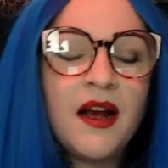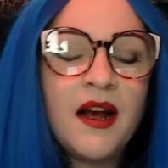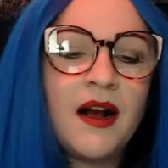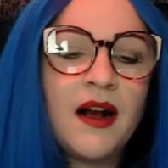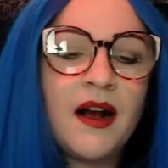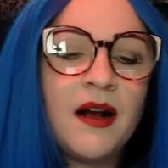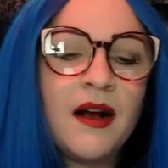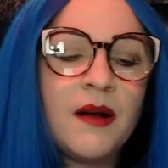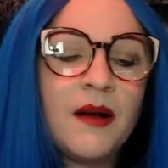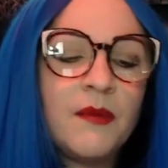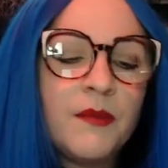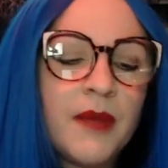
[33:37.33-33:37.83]

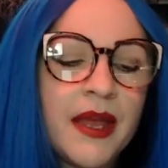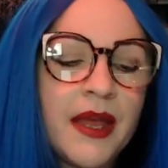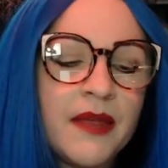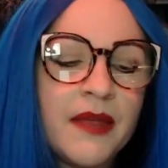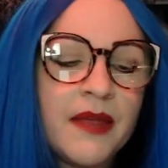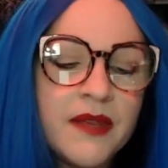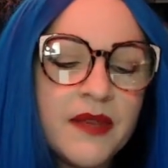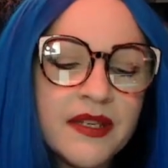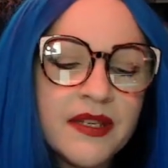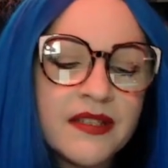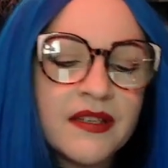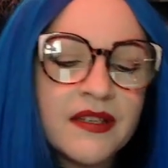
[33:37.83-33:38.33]

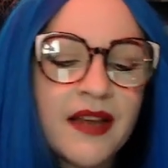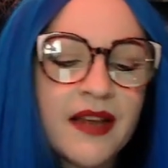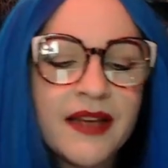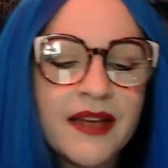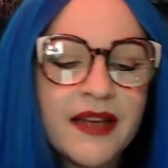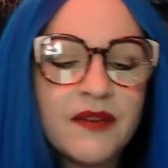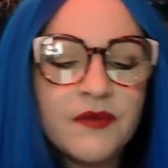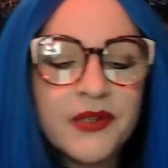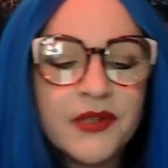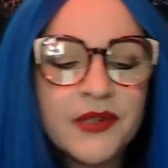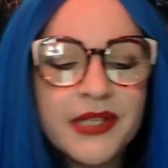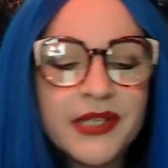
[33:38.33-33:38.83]
And this
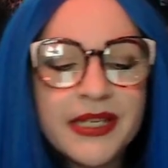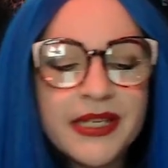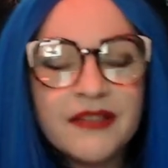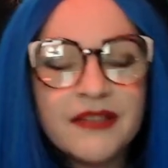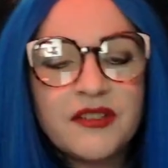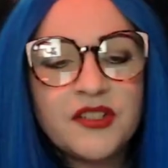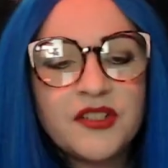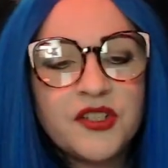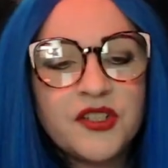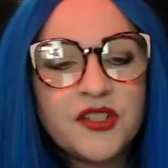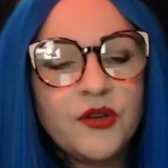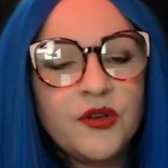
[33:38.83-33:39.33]
kind of
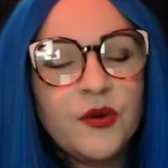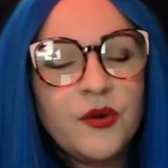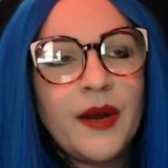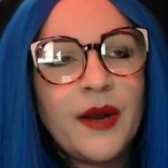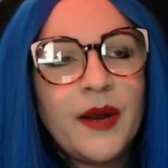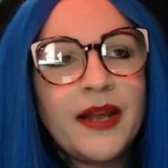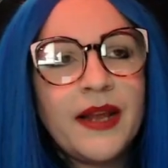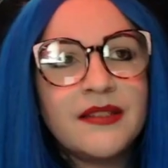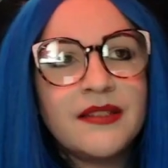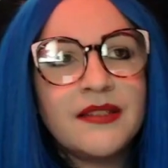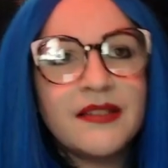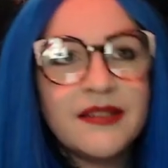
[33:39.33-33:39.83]
leads to
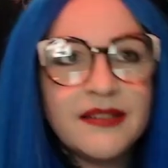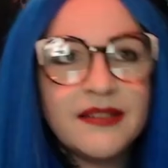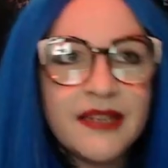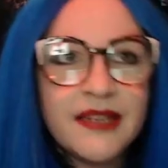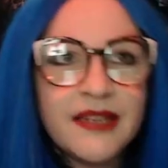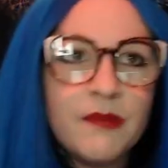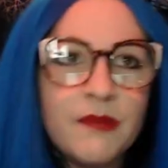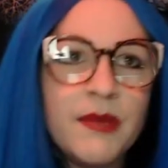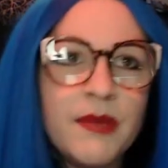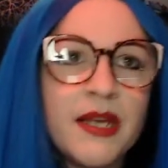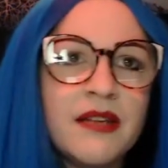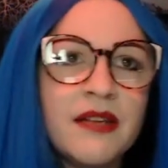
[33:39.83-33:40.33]
a
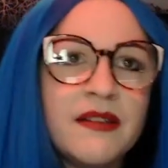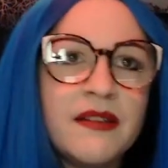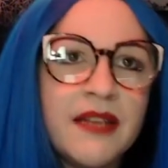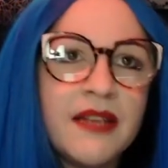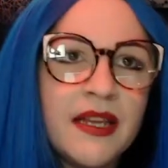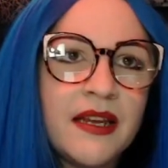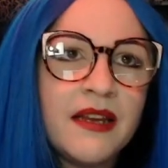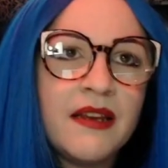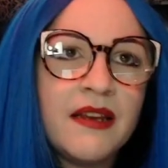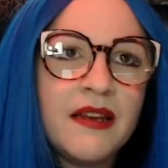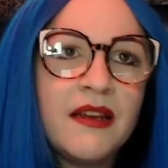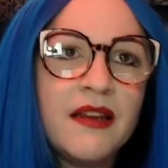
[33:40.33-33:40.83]

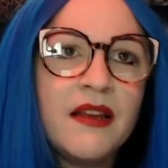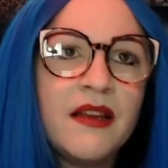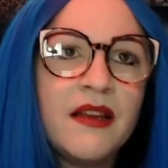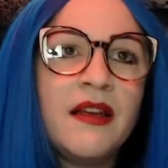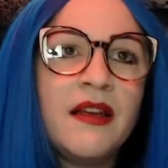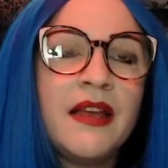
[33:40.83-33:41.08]
seemingly